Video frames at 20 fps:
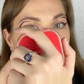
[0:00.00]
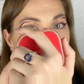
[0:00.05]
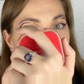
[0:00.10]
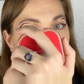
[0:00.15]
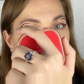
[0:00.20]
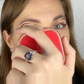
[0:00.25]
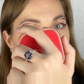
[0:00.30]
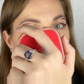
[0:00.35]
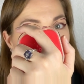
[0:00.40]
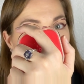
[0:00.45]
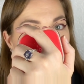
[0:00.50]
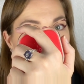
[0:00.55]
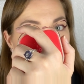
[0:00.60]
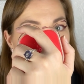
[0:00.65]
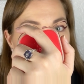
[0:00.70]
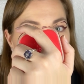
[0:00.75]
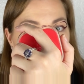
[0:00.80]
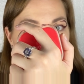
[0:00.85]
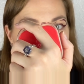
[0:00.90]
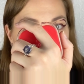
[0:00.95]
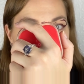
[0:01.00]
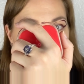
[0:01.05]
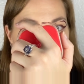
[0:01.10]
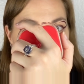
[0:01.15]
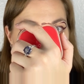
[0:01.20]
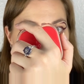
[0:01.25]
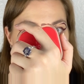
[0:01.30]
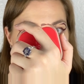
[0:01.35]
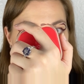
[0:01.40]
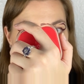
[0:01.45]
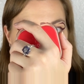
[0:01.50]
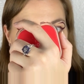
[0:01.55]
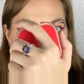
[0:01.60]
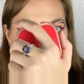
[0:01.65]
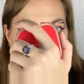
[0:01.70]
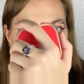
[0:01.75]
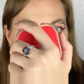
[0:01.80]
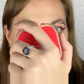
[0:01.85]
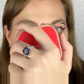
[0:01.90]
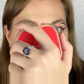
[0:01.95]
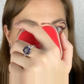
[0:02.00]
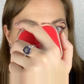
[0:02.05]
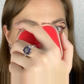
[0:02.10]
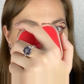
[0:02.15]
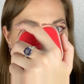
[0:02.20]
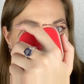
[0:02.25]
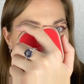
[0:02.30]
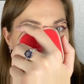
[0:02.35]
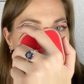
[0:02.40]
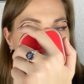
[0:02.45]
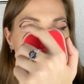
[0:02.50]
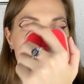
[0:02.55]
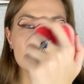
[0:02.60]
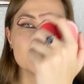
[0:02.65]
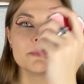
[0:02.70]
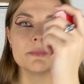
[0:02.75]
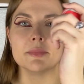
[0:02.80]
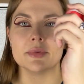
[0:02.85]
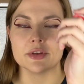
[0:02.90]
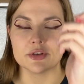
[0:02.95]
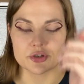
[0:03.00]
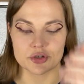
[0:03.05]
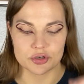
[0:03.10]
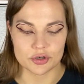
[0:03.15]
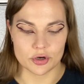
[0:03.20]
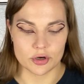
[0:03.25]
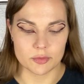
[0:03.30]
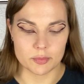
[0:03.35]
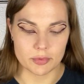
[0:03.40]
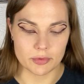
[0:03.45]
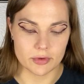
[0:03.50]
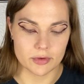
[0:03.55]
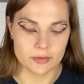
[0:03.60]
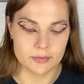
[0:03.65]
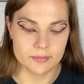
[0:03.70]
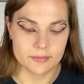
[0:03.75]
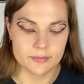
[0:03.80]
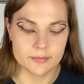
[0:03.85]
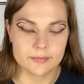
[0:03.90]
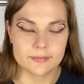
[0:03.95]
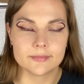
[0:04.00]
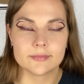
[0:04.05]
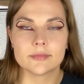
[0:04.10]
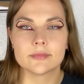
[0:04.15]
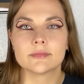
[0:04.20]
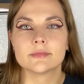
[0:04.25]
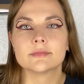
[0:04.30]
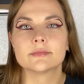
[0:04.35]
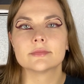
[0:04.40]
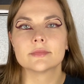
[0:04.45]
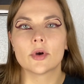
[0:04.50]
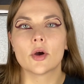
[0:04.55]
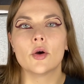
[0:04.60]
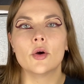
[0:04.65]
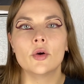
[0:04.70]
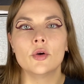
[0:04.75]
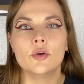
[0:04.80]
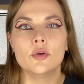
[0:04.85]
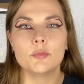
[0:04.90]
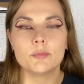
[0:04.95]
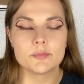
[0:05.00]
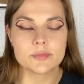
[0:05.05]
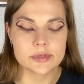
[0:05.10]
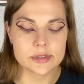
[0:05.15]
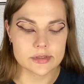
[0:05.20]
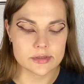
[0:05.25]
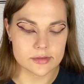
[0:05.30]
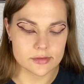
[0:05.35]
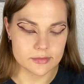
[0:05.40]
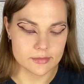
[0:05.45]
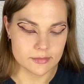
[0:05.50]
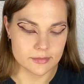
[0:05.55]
I wanted this to be sharper. Oops.